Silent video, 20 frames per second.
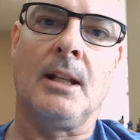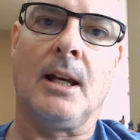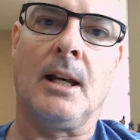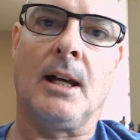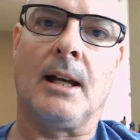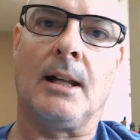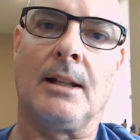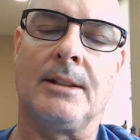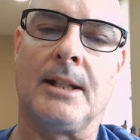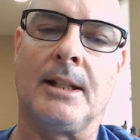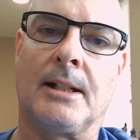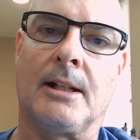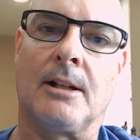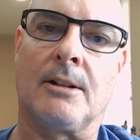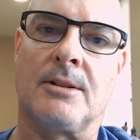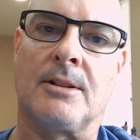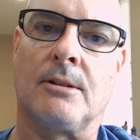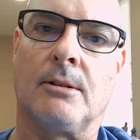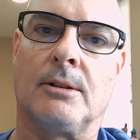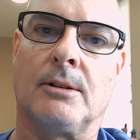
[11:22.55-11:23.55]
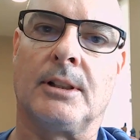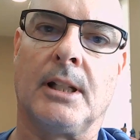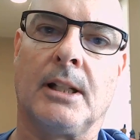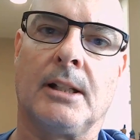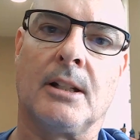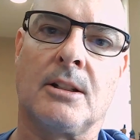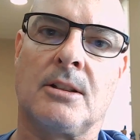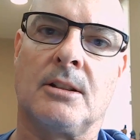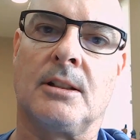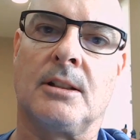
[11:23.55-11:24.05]
that our Zero-Day
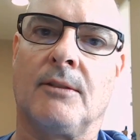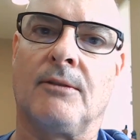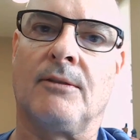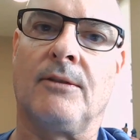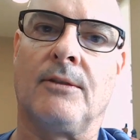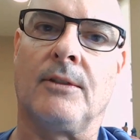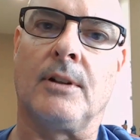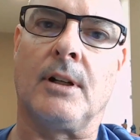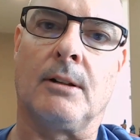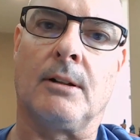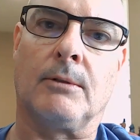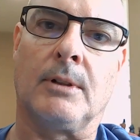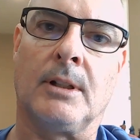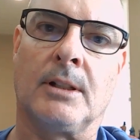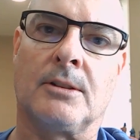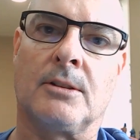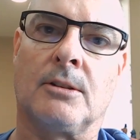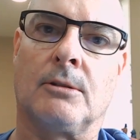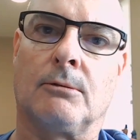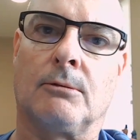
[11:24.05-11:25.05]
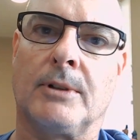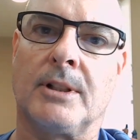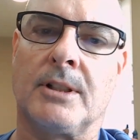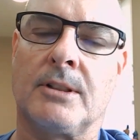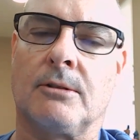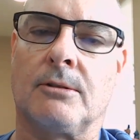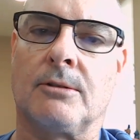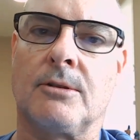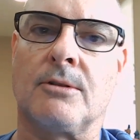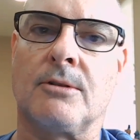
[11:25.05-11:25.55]
Initiative internal
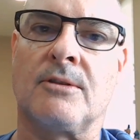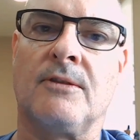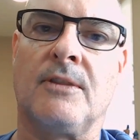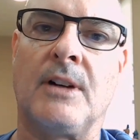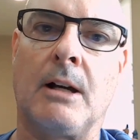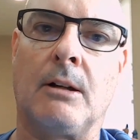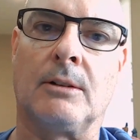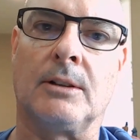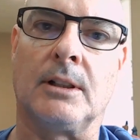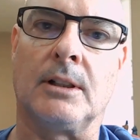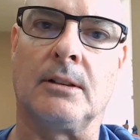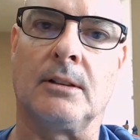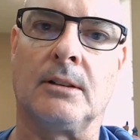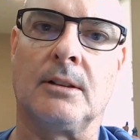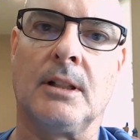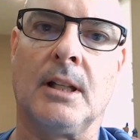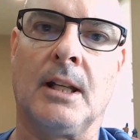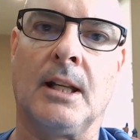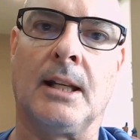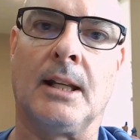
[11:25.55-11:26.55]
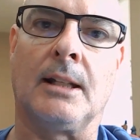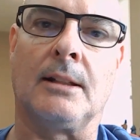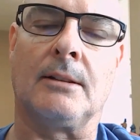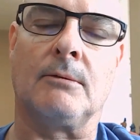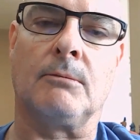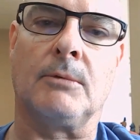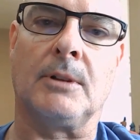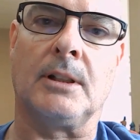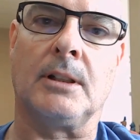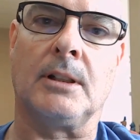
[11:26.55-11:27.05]
researchers found,
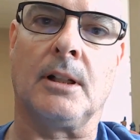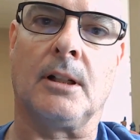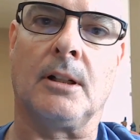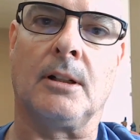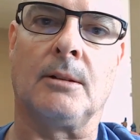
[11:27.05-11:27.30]
and we